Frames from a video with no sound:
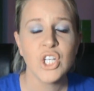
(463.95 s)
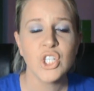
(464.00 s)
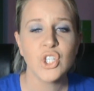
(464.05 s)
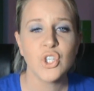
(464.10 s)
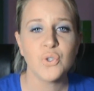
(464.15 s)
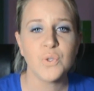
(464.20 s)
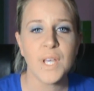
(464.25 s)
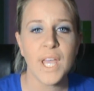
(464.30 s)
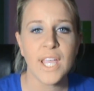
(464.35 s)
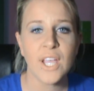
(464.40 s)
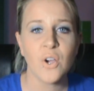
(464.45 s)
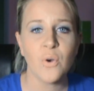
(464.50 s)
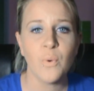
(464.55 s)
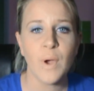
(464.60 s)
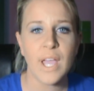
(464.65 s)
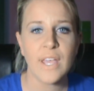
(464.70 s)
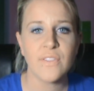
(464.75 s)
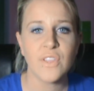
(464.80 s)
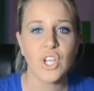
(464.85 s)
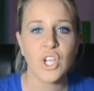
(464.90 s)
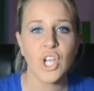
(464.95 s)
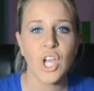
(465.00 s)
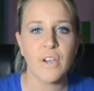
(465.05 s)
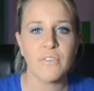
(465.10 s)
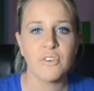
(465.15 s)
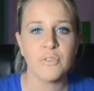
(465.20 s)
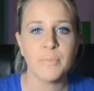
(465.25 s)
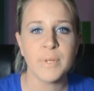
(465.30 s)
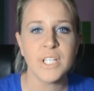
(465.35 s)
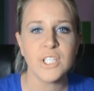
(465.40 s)
to take away the
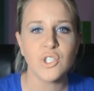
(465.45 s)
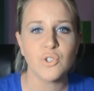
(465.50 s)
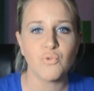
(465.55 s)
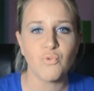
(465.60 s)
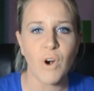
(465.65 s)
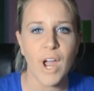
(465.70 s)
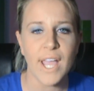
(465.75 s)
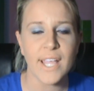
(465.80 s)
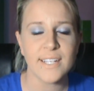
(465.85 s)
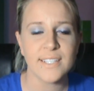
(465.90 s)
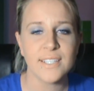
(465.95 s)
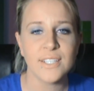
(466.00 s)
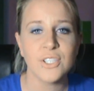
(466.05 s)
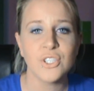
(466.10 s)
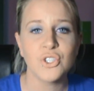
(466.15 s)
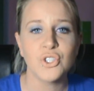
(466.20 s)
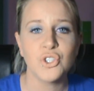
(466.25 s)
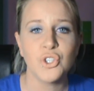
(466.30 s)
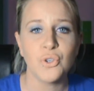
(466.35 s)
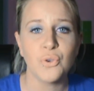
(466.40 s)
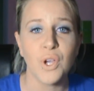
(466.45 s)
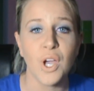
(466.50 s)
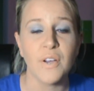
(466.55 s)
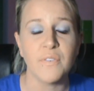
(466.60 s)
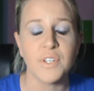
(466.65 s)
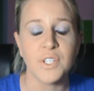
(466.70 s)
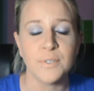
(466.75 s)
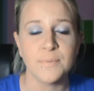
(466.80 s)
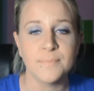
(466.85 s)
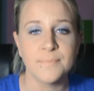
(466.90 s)
government's right to
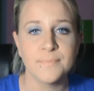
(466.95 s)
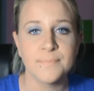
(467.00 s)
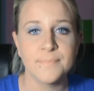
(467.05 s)
govern.